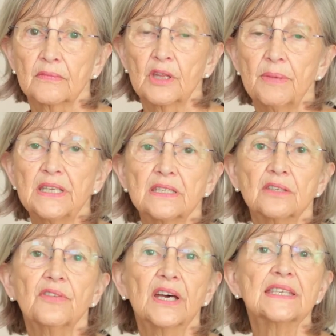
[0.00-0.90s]
The best
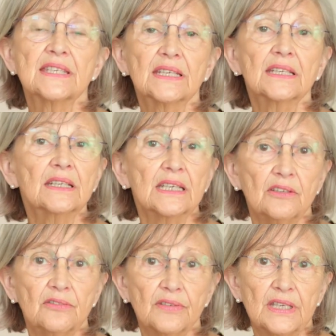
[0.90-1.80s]
advice I can
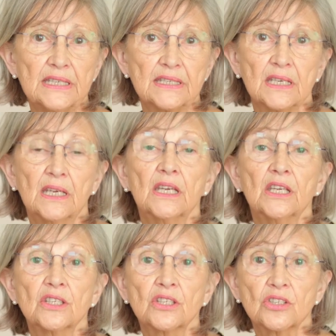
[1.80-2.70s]
give is
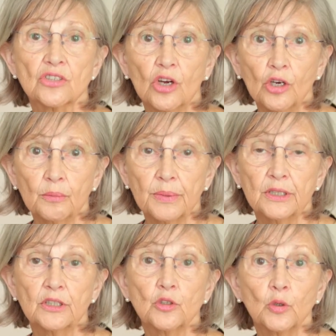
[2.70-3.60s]
stop
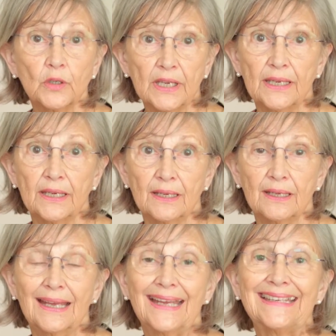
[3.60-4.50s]
talking
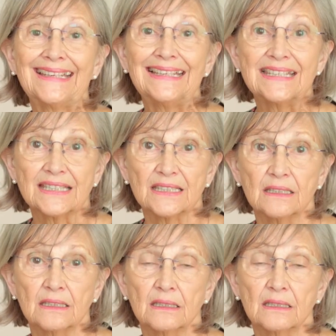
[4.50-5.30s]
and listen.